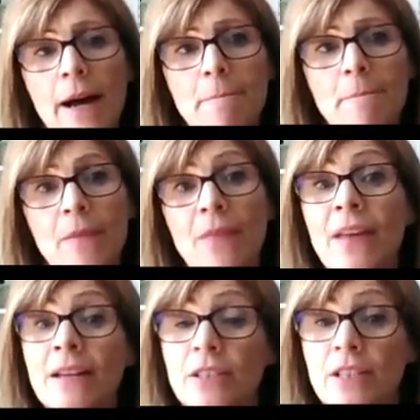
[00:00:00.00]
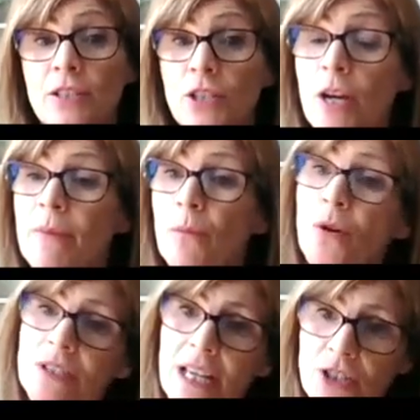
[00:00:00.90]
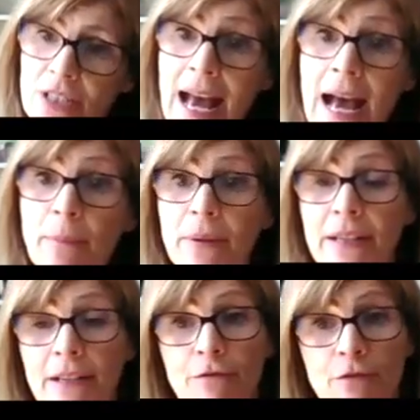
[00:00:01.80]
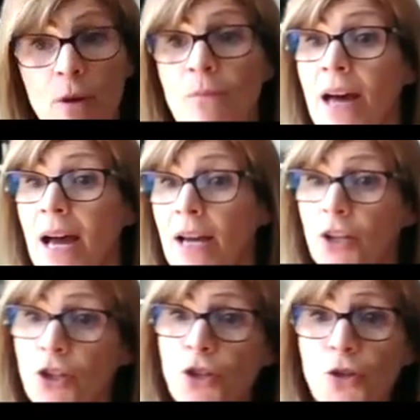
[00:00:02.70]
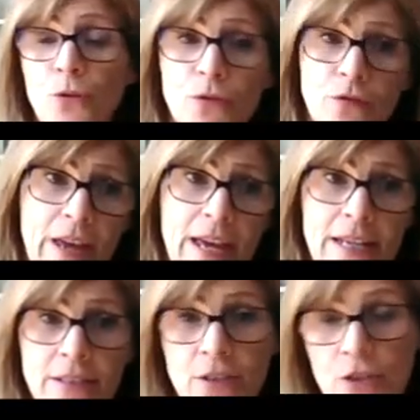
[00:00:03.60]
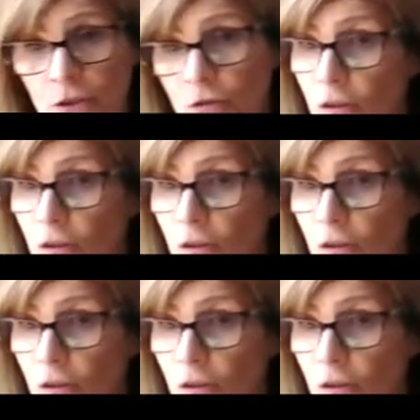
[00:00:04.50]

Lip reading: And then to determine what's actually happening from that acute phase to the